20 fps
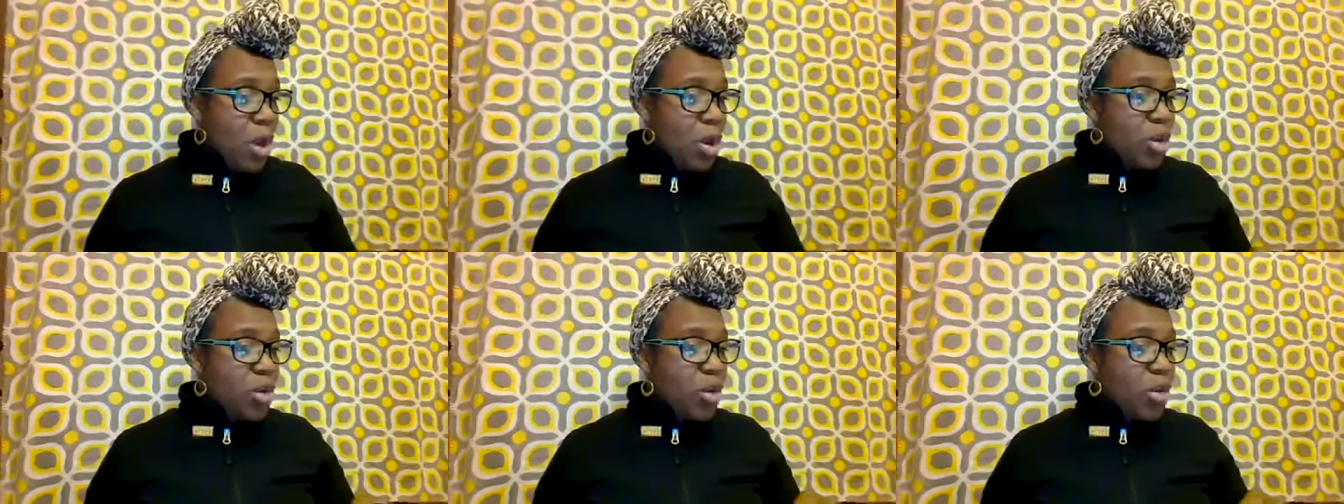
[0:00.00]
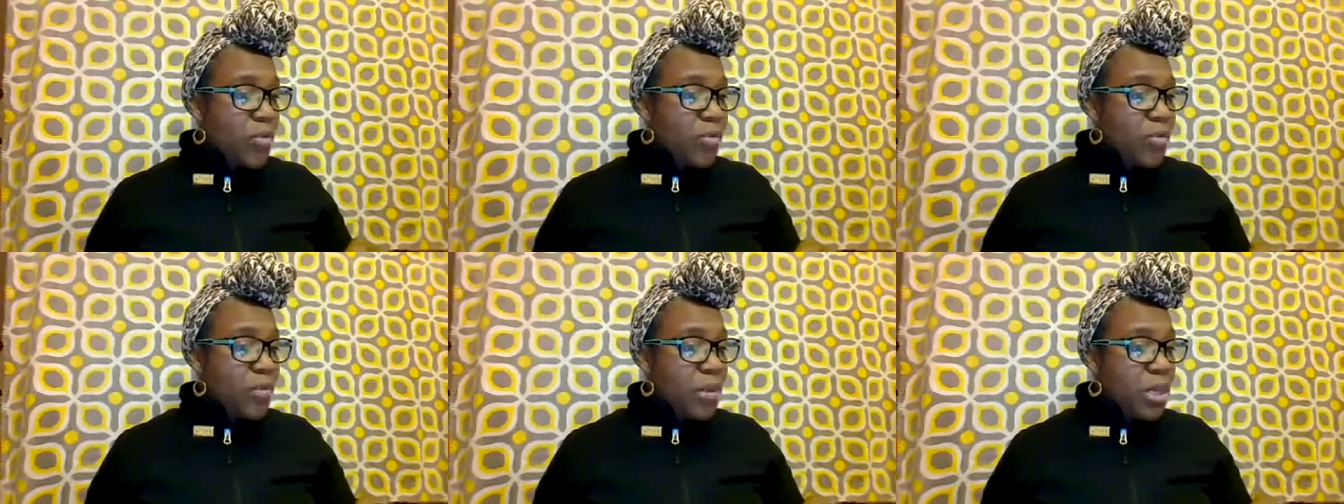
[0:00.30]
Your
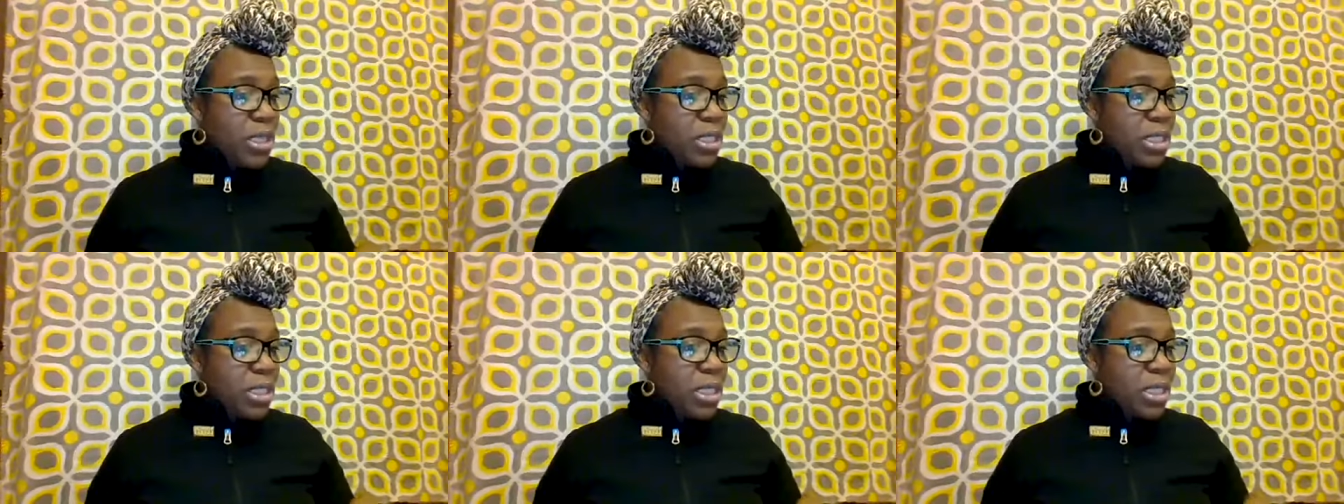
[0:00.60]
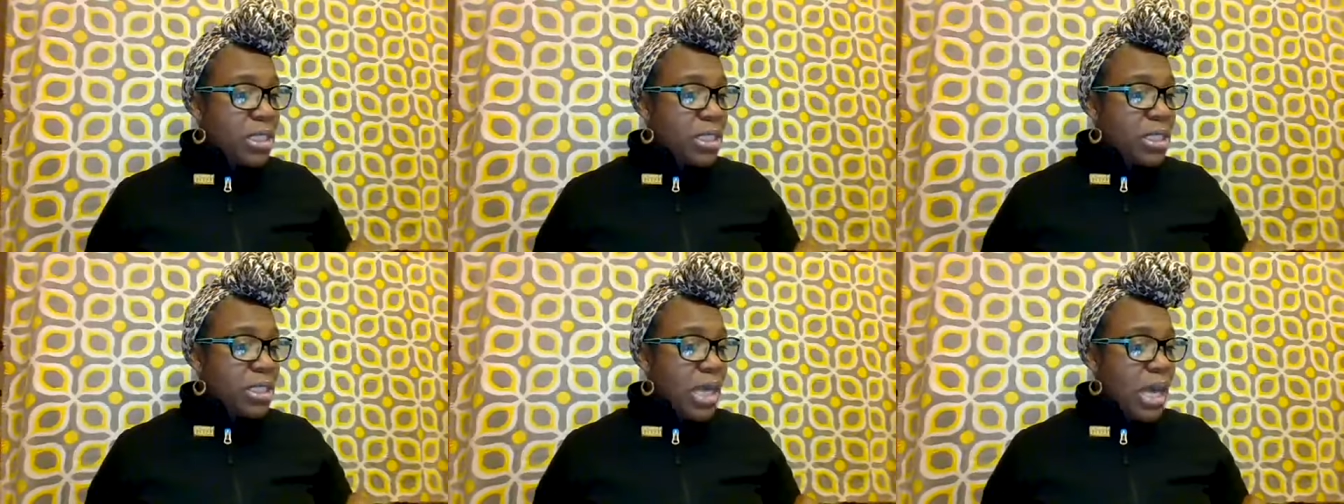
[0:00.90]
freezing
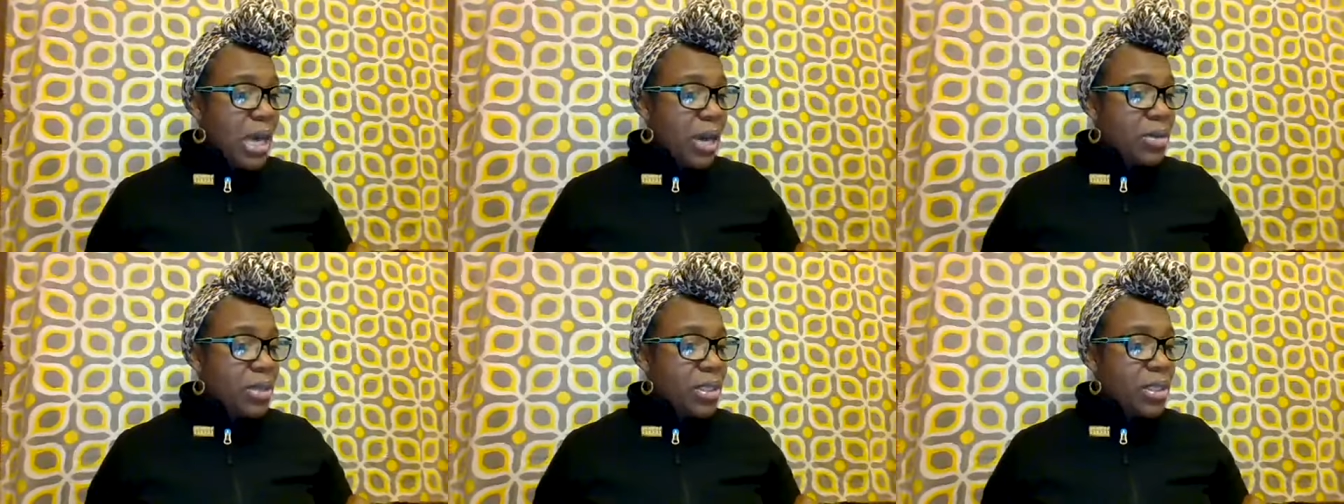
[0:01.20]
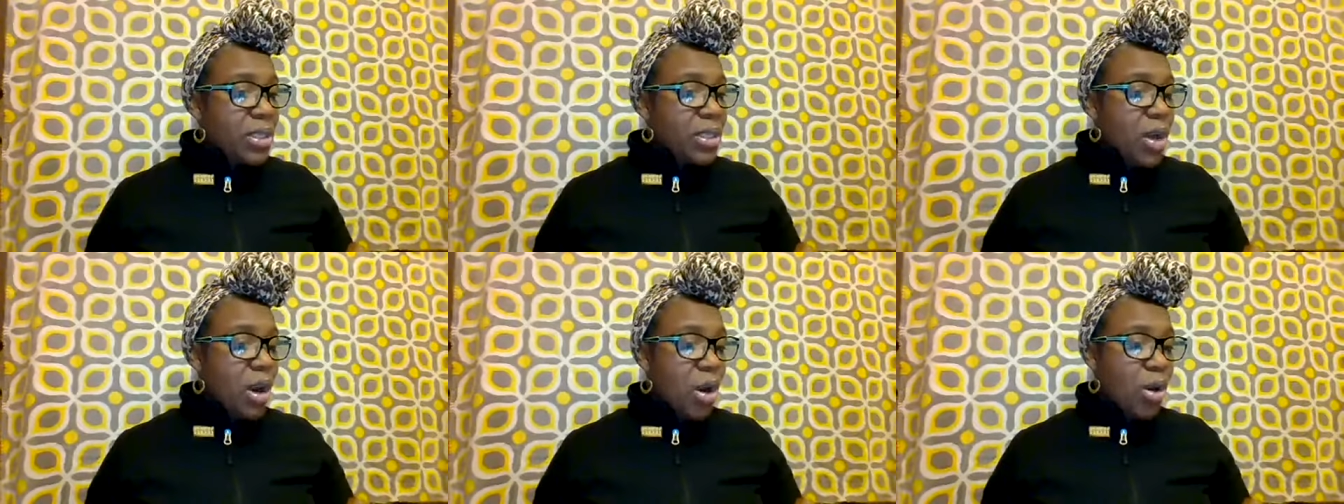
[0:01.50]
and sound
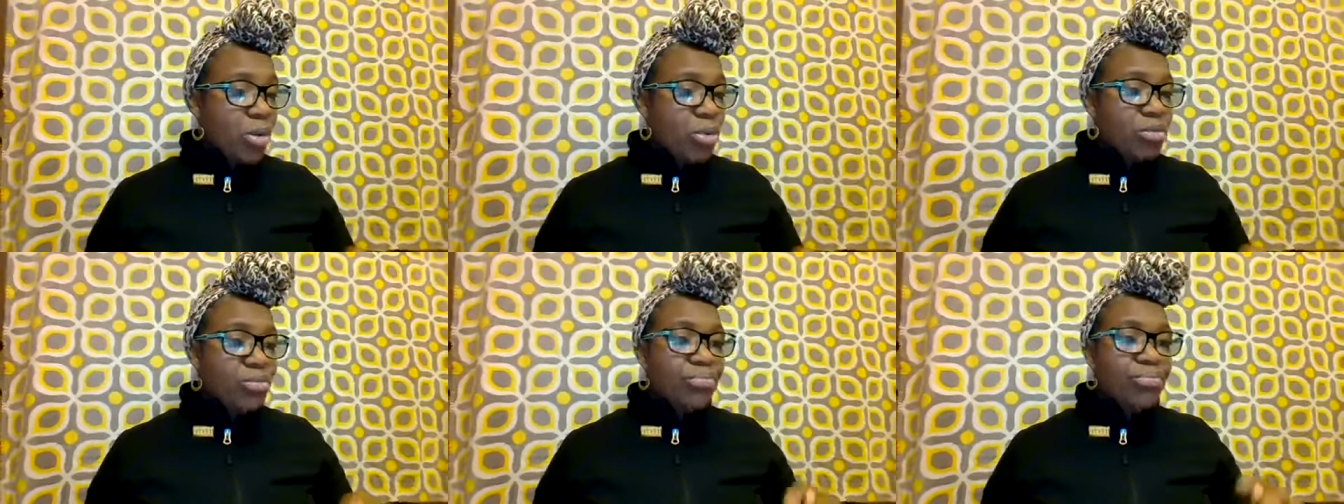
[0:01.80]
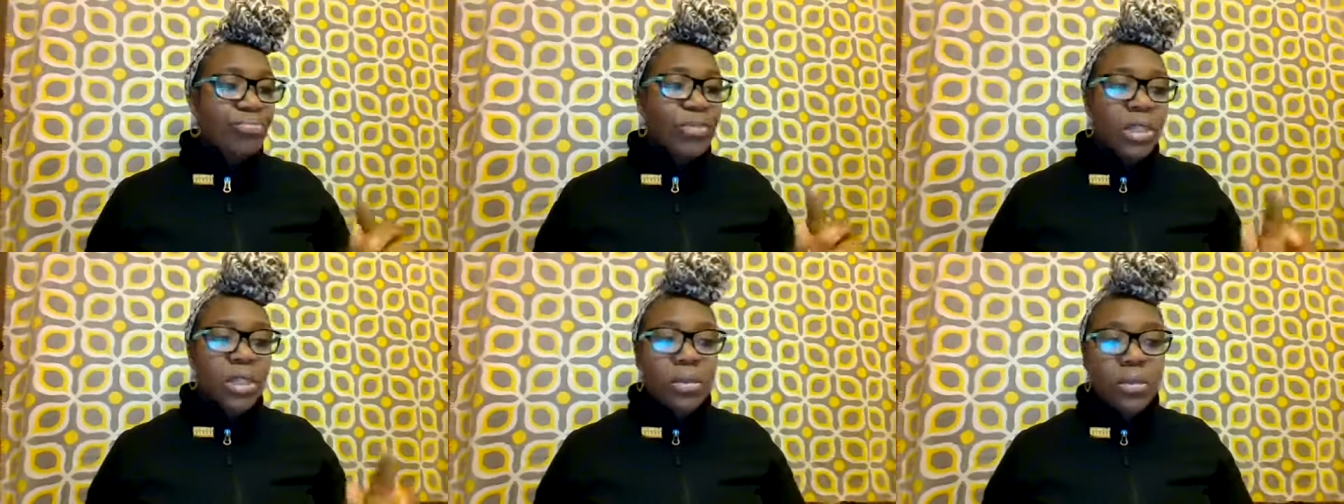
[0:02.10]
is gone
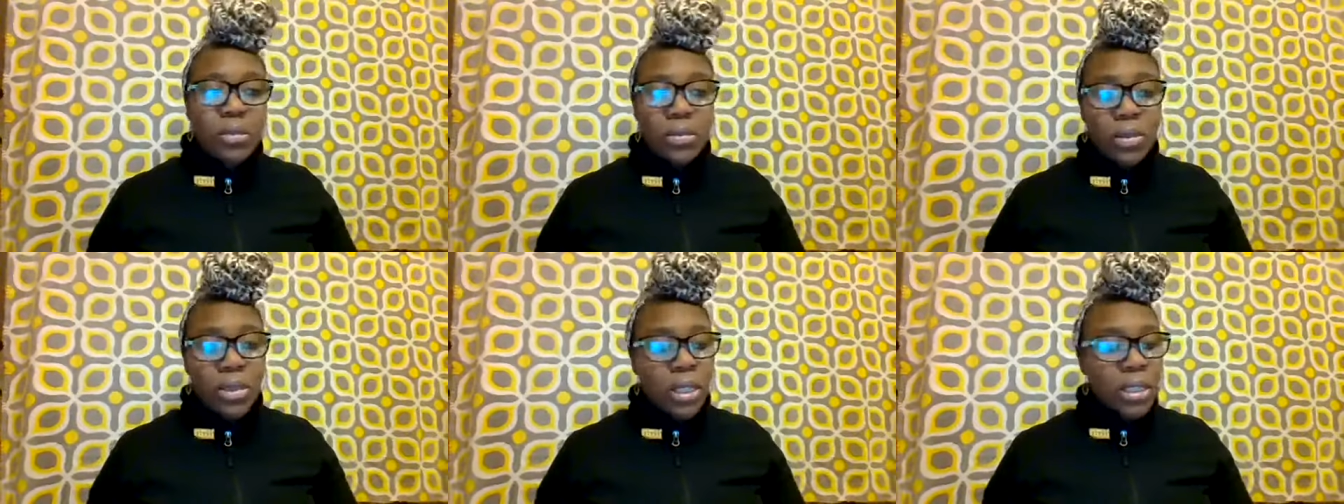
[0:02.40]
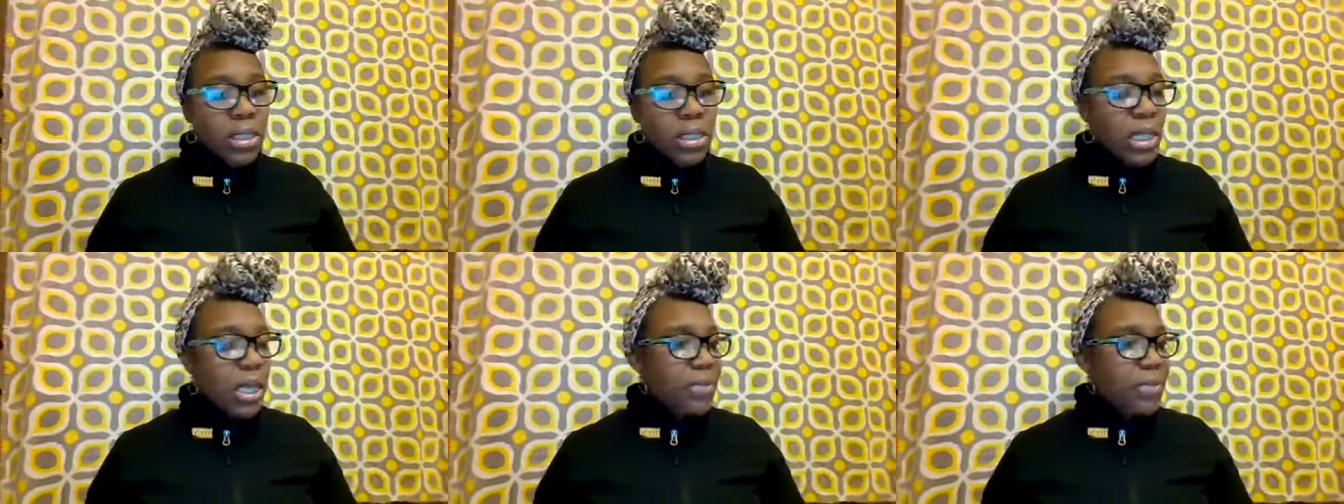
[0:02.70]
the
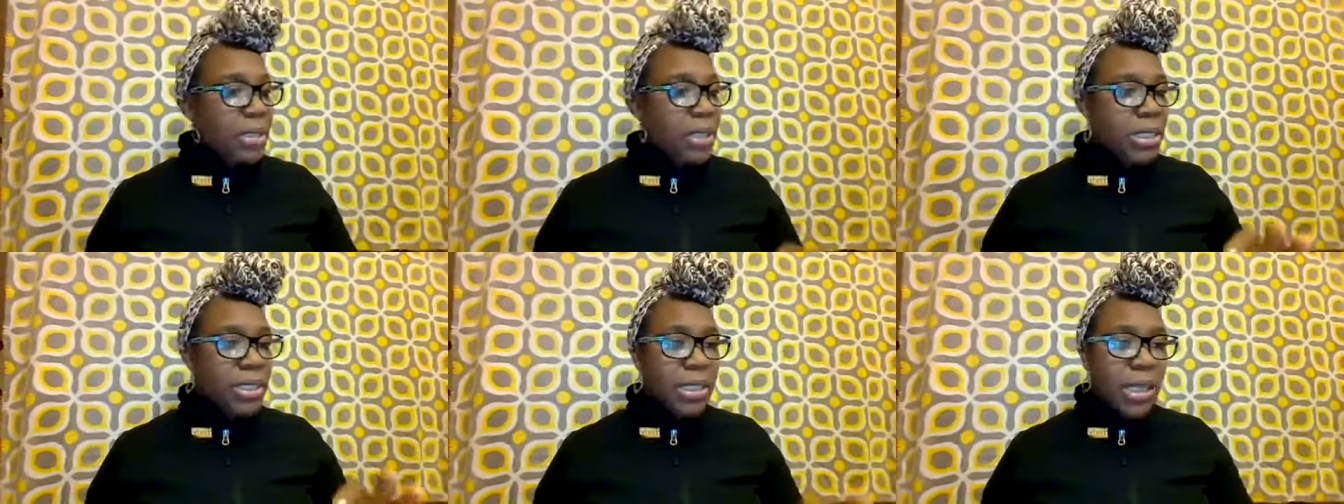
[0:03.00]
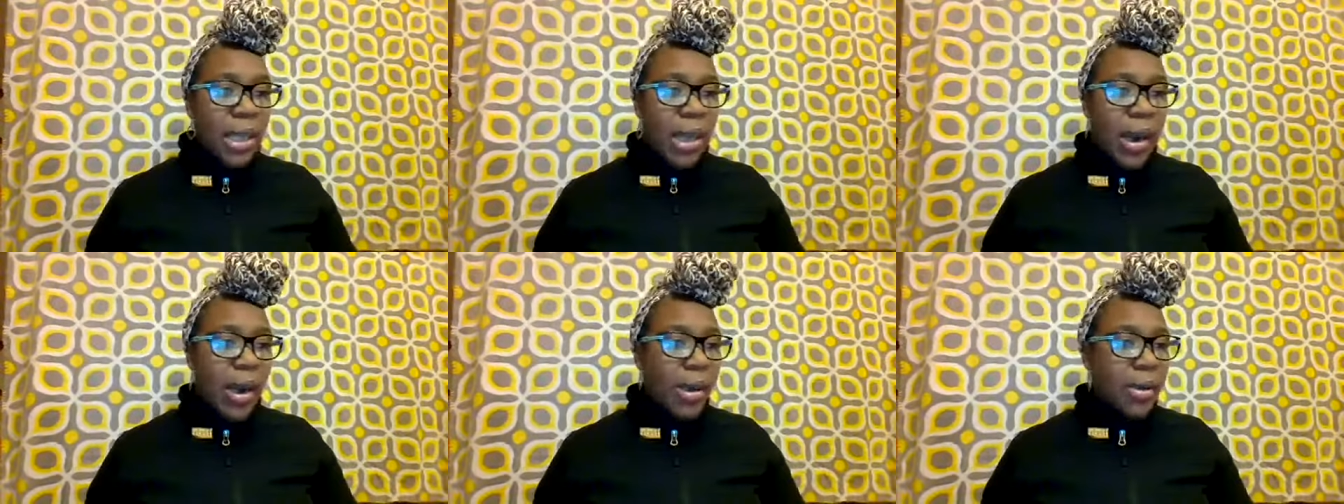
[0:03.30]
devil is
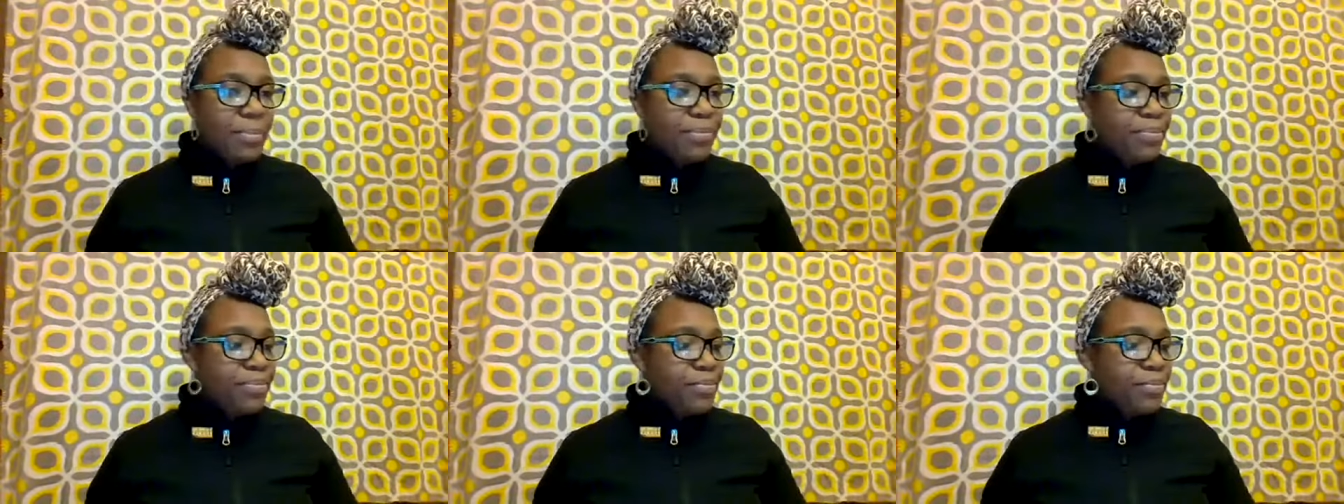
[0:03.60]
alive.